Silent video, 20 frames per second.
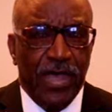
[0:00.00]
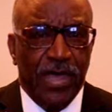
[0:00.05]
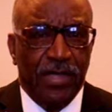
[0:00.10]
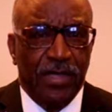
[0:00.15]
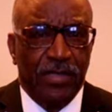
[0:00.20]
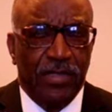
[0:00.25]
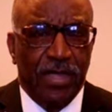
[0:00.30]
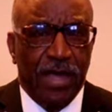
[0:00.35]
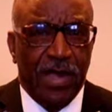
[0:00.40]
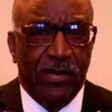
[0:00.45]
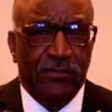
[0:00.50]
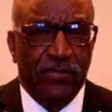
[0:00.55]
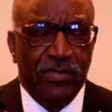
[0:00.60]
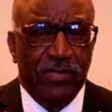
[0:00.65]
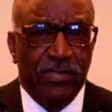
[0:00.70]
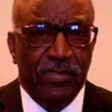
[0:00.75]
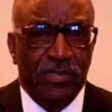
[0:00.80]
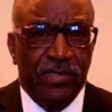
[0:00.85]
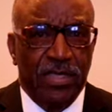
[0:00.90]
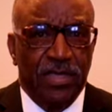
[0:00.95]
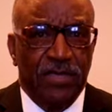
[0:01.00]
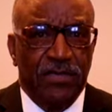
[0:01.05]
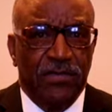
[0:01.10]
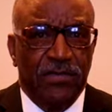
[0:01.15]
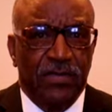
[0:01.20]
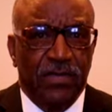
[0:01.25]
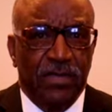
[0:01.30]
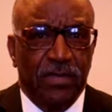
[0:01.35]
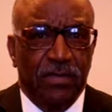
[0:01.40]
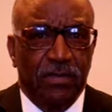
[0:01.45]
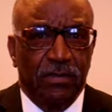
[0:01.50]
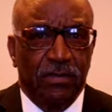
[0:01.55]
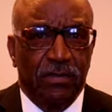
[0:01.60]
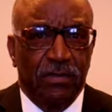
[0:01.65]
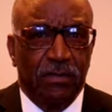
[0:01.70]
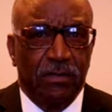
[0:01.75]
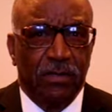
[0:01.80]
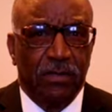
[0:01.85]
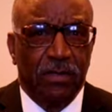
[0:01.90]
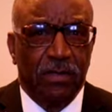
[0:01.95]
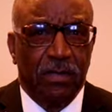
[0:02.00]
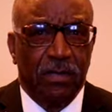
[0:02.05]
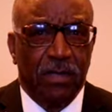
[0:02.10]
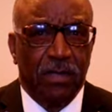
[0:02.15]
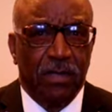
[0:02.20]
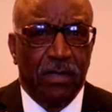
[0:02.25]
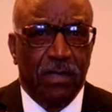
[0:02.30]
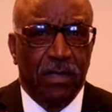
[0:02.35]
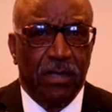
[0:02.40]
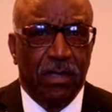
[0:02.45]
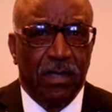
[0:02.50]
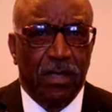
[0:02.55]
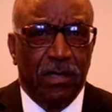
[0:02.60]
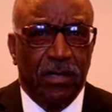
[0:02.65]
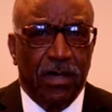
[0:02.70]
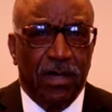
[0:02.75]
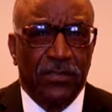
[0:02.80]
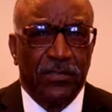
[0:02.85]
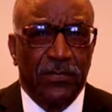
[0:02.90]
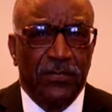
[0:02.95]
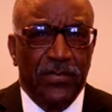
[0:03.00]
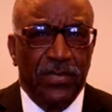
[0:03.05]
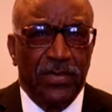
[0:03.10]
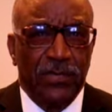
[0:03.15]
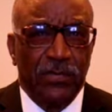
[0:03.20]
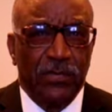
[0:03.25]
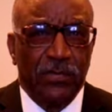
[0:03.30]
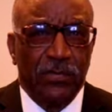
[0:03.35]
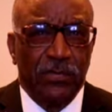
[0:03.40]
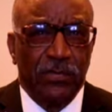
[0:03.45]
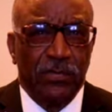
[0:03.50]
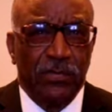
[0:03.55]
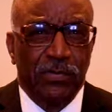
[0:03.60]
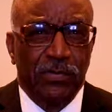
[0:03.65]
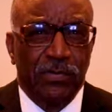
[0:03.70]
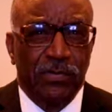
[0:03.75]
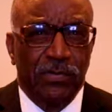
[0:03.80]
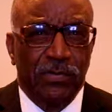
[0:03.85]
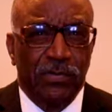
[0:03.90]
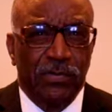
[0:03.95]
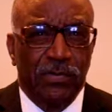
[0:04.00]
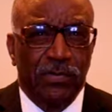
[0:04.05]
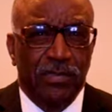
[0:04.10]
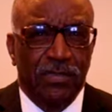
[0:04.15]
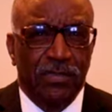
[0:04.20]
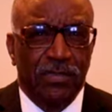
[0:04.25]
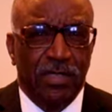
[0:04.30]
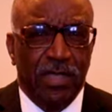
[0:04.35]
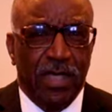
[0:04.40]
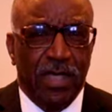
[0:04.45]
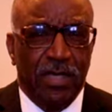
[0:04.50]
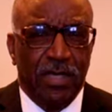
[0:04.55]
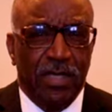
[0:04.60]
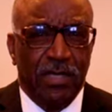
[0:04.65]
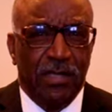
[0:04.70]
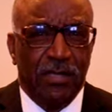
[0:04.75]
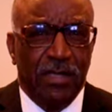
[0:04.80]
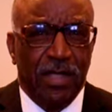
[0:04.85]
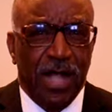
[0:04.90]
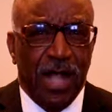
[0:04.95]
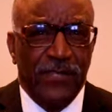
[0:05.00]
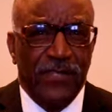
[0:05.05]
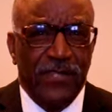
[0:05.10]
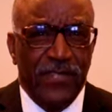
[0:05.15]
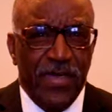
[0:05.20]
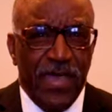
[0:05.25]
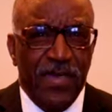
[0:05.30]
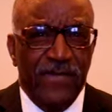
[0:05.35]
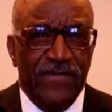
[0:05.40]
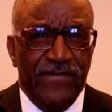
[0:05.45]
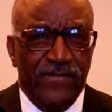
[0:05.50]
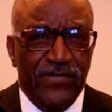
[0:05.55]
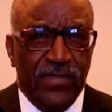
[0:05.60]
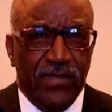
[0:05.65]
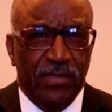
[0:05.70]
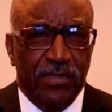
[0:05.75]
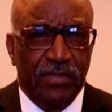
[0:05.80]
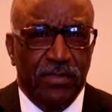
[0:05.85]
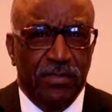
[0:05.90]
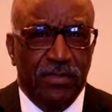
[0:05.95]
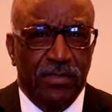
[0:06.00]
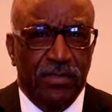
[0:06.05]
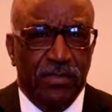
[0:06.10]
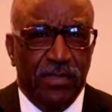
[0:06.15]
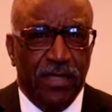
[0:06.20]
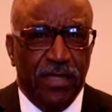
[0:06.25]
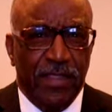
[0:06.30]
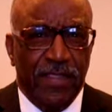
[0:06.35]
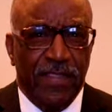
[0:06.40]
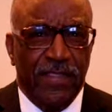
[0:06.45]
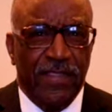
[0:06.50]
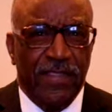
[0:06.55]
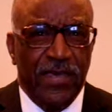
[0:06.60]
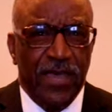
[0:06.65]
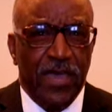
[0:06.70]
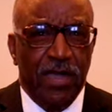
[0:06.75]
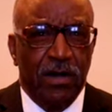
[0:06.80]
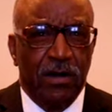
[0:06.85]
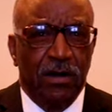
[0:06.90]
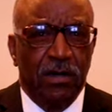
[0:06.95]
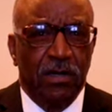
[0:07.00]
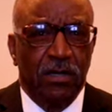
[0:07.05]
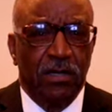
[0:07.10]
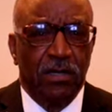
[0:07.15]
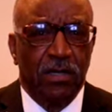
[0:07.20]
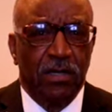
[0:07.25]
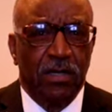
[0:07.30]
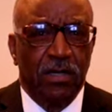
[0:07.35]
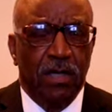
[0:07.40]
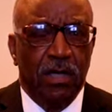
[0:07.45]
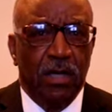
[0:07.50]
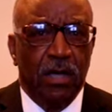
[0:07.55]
that I'm receiving and other people stating their feelings and their